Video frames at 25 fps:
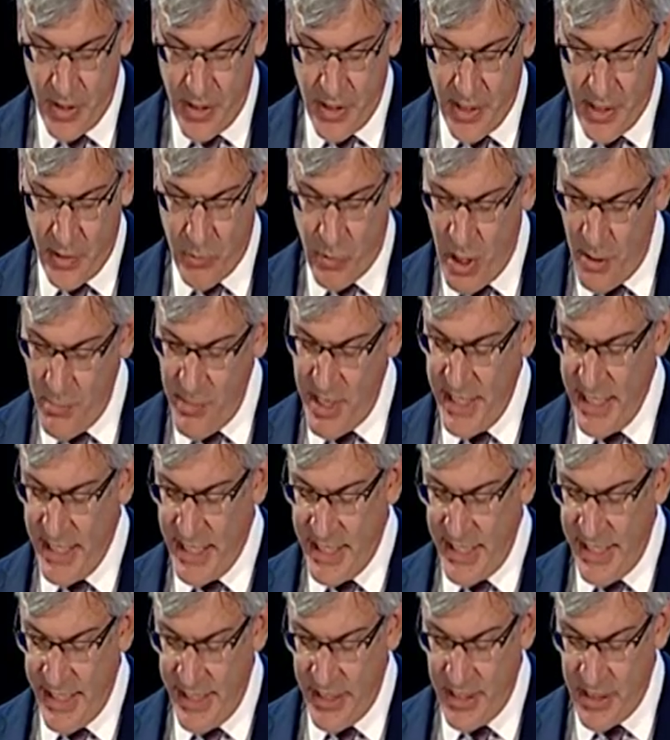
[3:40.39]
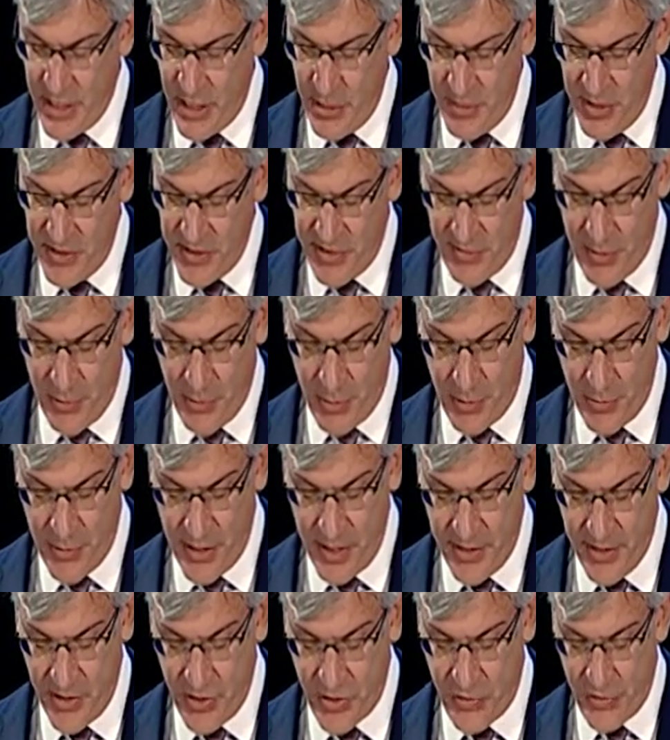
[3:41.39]
And while many Canadian companies have
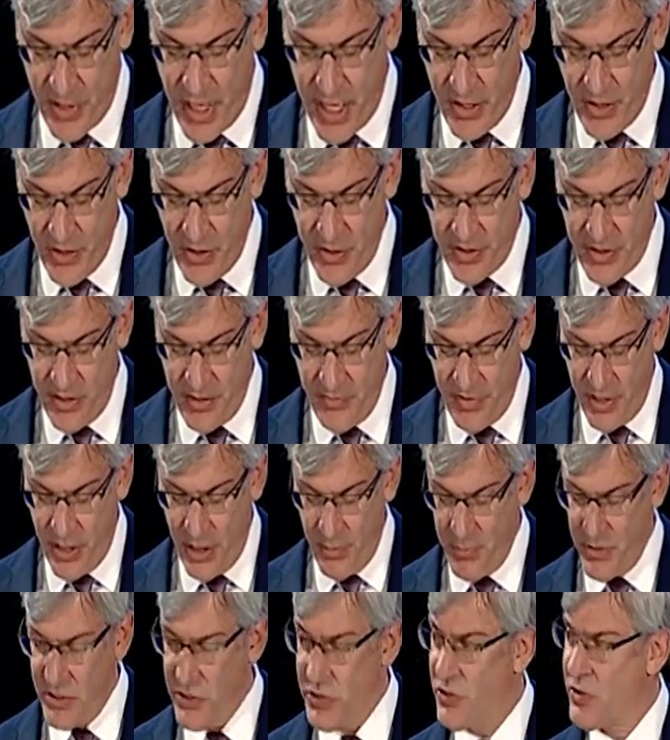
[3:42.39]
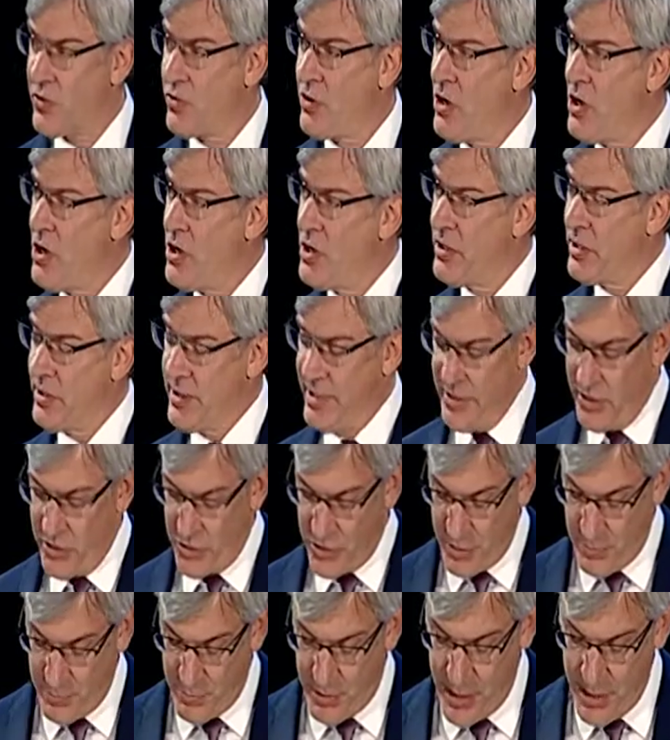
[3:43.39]
implemented strategies to develop a strong
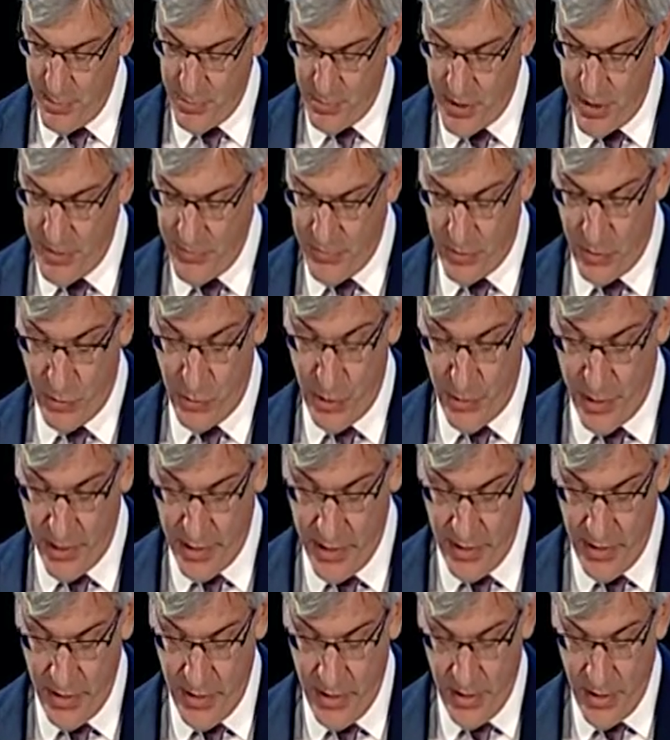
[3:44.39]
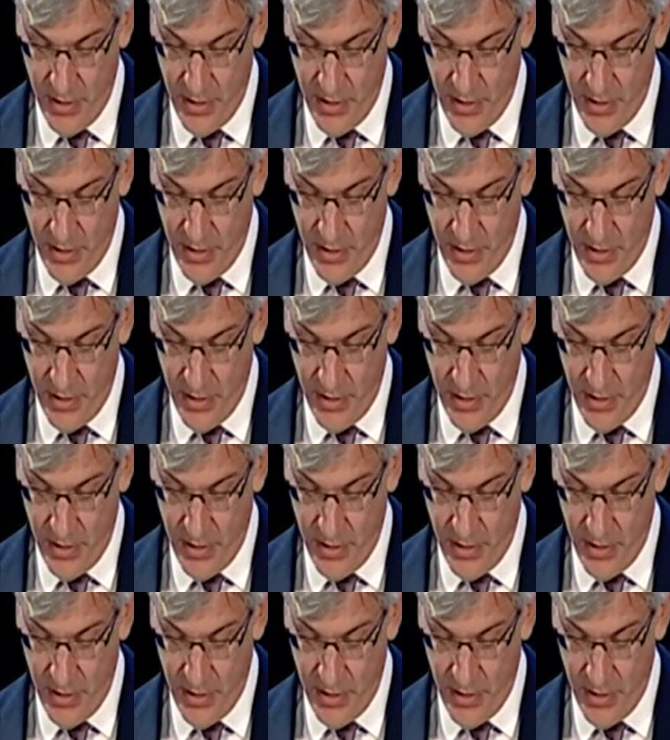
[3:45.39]
leadership pipeline for women,